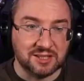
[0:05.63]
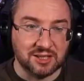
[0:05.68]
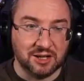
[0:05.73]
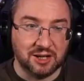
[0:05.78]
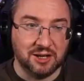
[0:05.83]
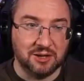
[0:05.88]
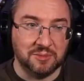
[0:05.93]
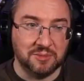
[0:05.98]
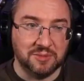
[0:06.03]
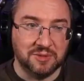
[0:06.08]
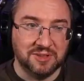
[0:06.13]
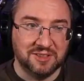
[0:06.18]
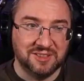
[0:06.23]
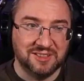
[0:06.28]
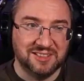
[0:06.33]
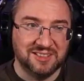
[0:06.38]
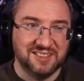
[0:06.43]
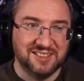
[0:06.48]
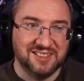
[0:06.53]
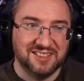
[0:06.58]
them,
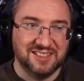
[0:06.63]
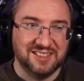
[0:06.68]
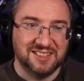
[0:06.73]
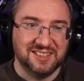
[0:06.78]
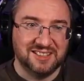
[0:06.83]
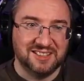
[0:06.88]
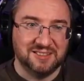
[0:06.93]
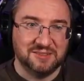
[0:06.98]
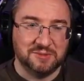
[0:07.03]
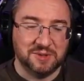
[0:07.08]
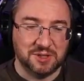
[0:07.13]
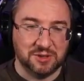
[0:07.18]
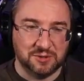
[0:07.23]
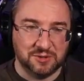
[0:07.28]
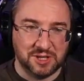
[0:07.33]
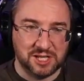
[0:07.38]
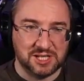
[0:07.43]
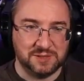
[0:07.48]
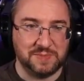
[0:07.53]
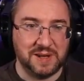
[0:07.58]
we'd
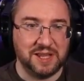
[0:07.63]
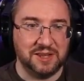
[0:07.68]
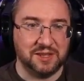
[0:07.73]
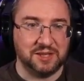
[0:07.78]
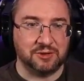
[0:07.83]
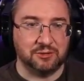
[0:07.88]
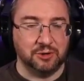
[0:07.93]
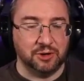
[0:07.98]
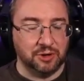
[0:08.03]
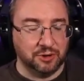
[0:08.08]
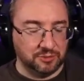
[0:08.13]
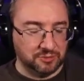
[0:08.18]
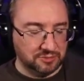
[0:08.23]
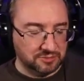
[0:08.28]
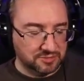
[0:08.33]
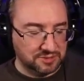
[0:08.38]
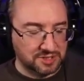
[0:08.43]
already spent through.